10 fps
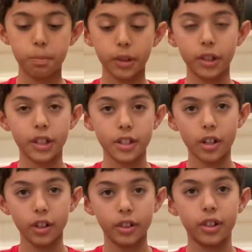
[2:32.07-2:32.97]
put
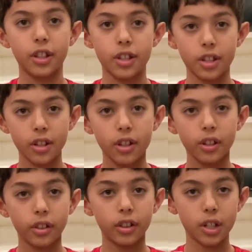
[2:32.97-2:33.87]
this
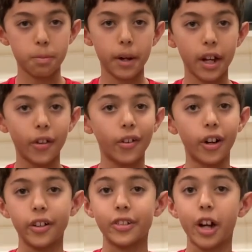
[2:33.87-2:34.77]
pile
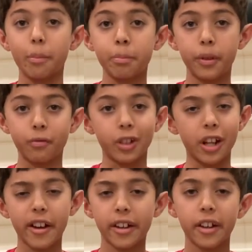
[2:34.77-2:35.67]
on top of the
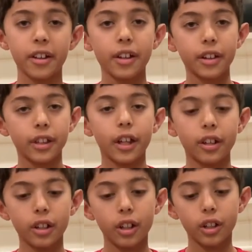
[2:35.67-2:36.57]
deck.
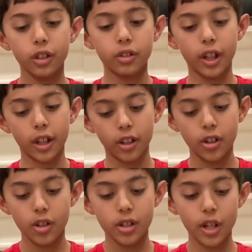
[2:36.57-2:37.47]
Then you take
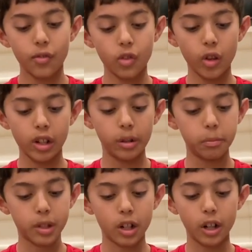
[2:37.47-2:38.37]
7 random
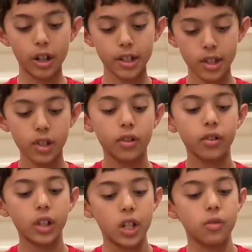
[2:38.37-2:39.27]
cards,
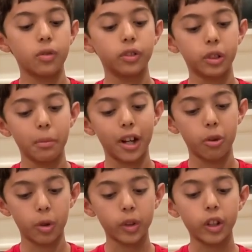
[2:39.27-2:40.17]
doesn't really matter
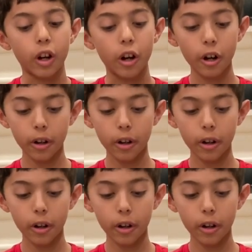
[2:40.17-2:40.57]
what they are,